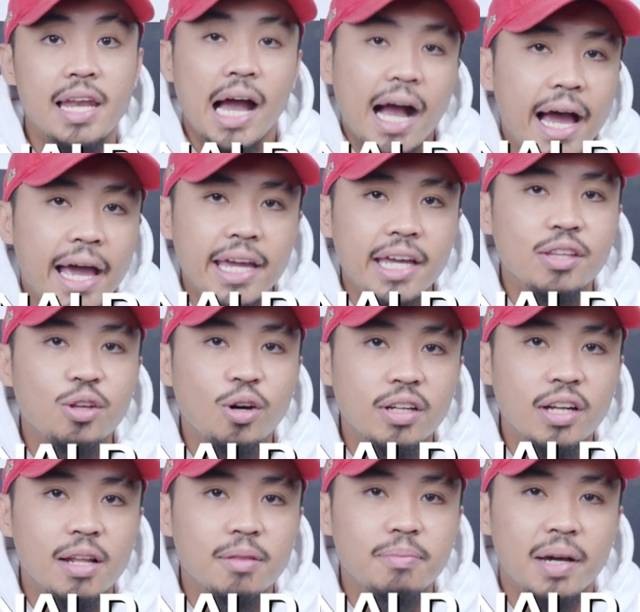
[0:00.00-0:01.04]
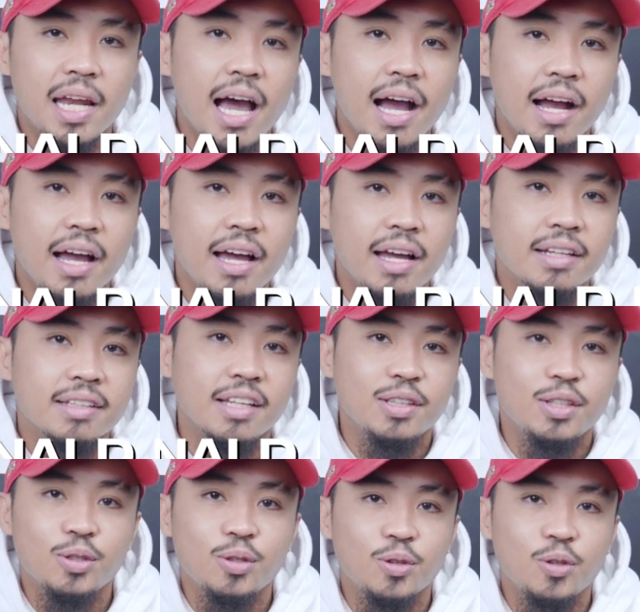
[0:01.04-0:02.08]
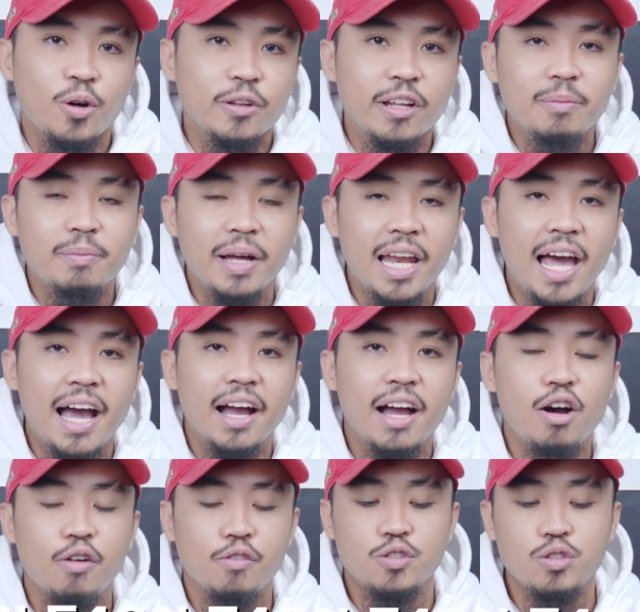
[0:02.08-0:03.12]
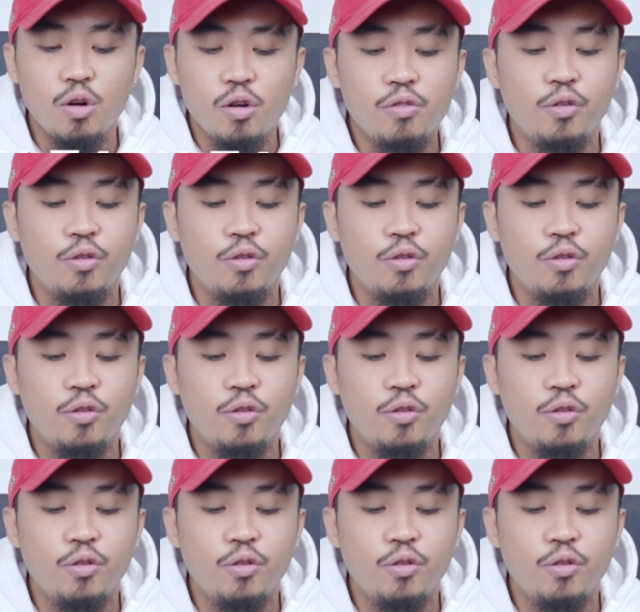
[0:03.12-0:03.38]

Lakay Donald Balanga, the Tito Donald Balanga of Soul